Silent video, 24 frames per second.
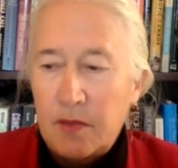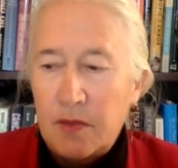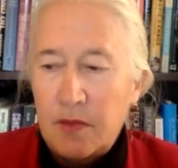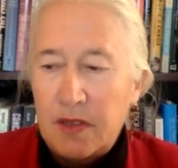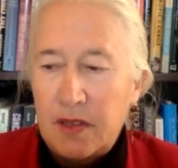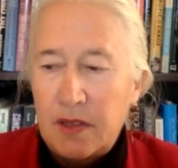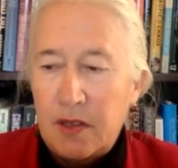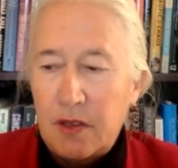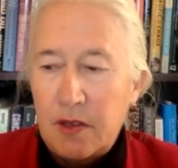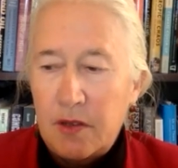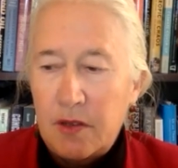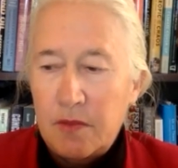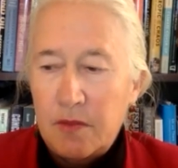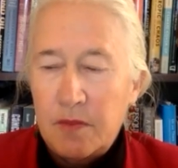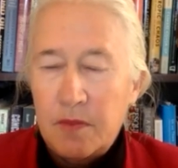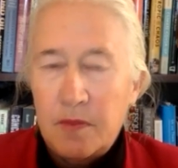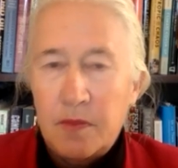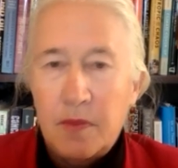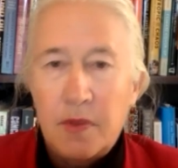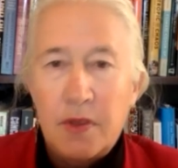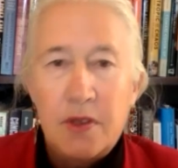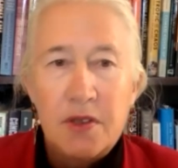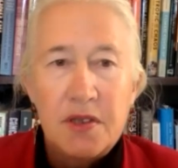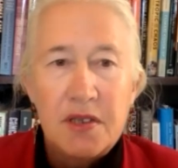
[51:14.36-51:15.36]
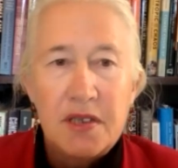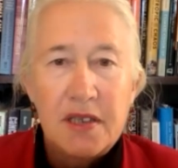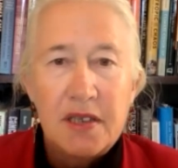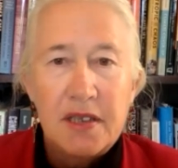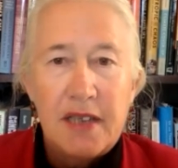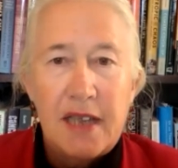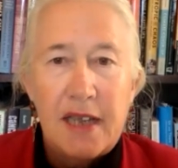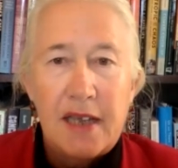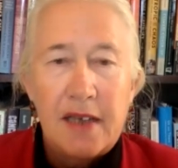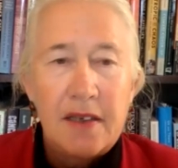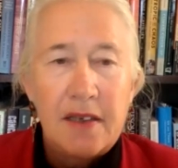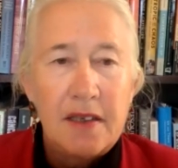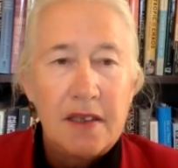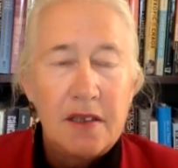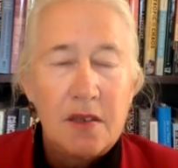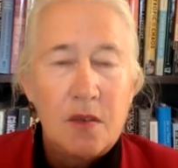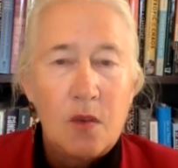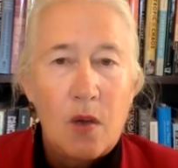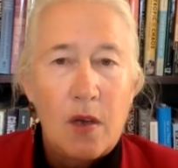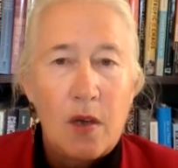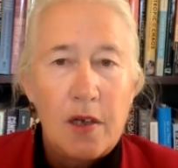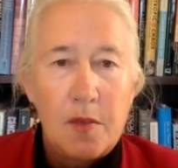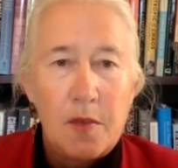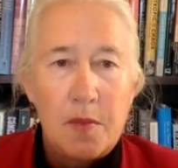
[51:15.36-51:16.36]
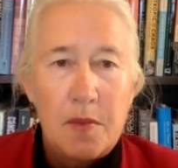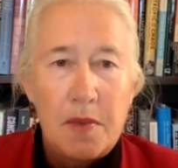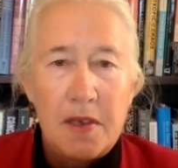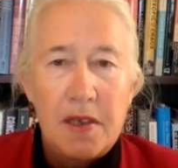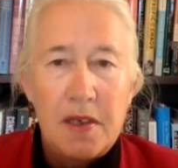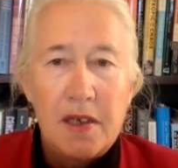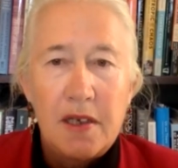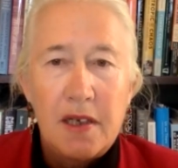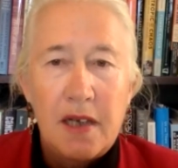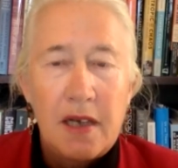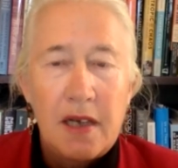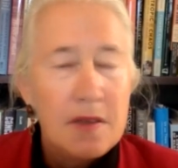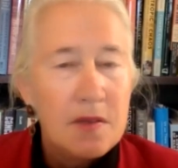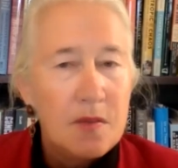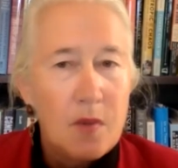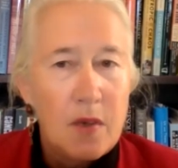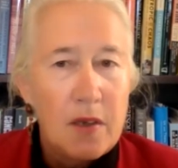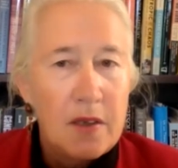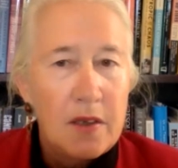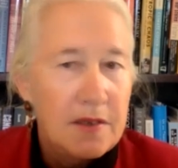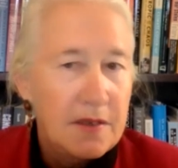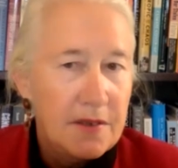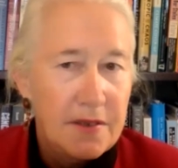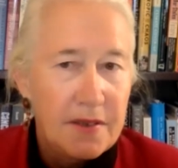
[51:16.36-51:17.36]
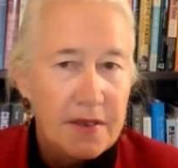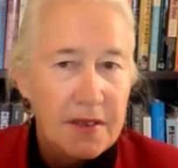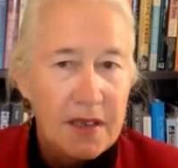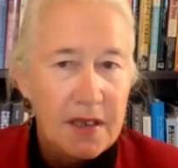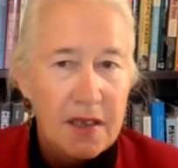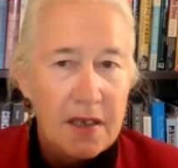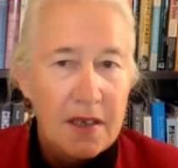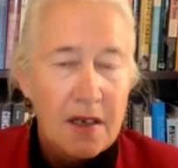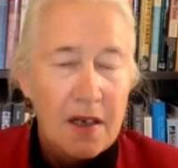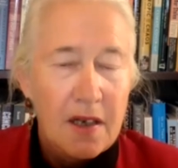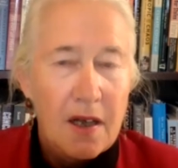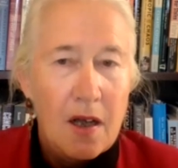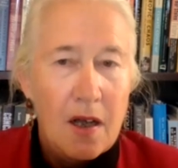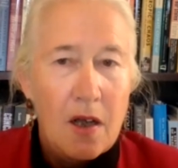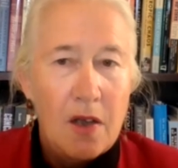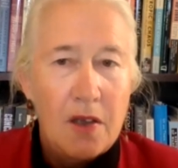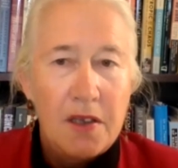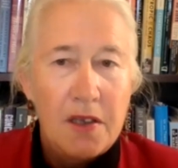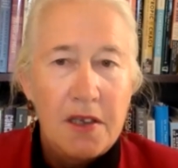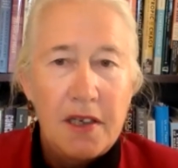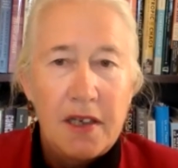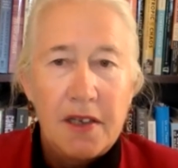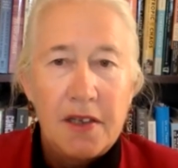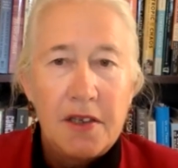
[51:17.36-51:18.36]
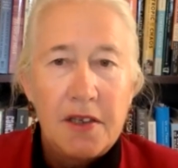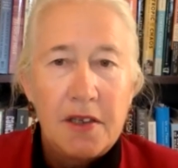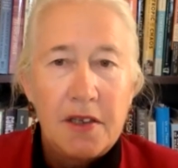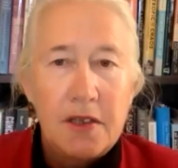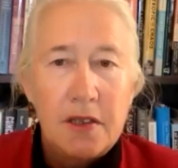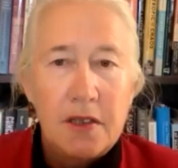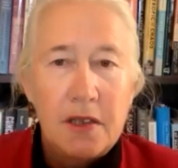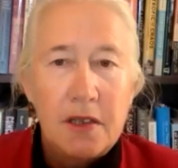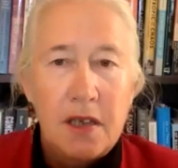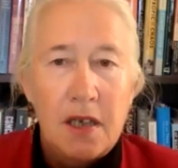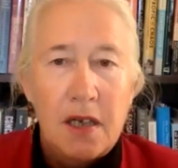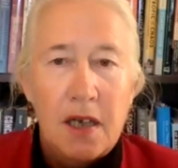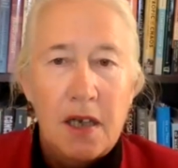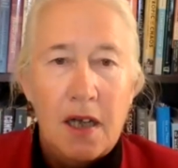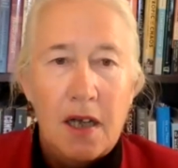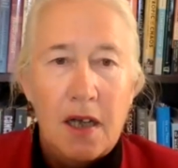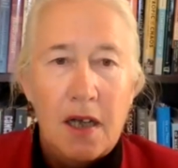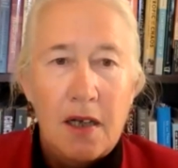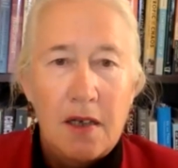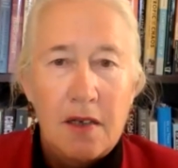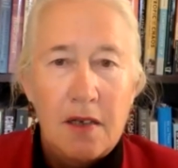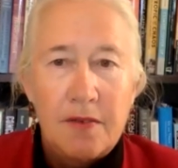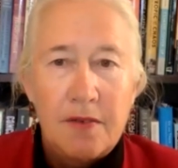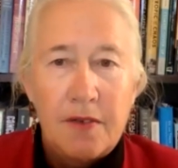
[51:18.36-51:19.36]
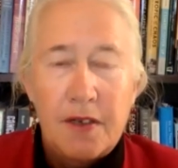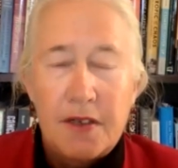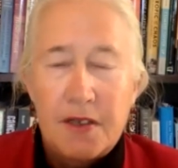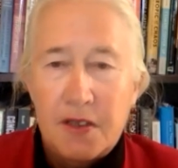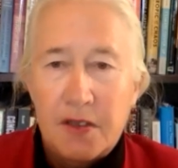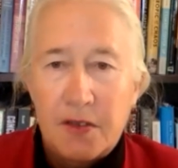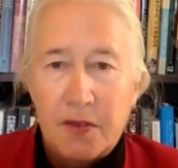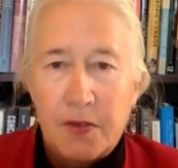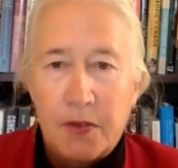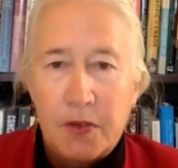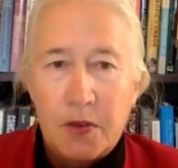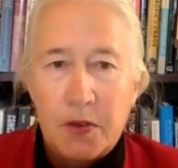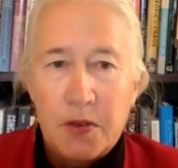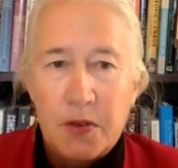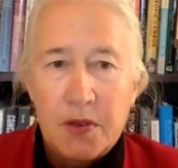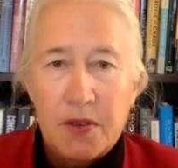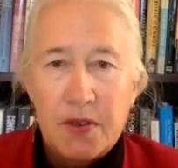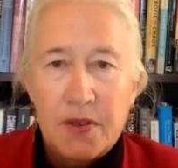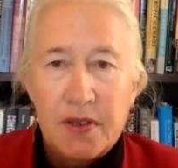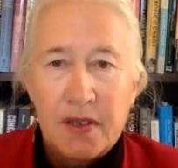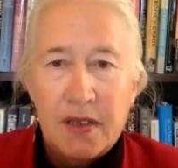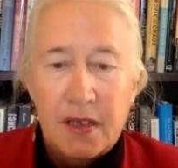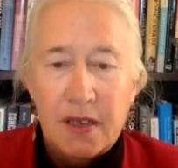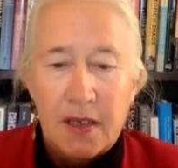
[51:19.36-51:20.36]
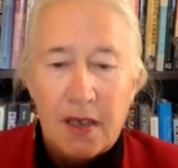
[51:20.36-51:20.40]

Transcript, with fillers: you know, reducing that need quite a bit, as well as all the other uh, fossil fuels.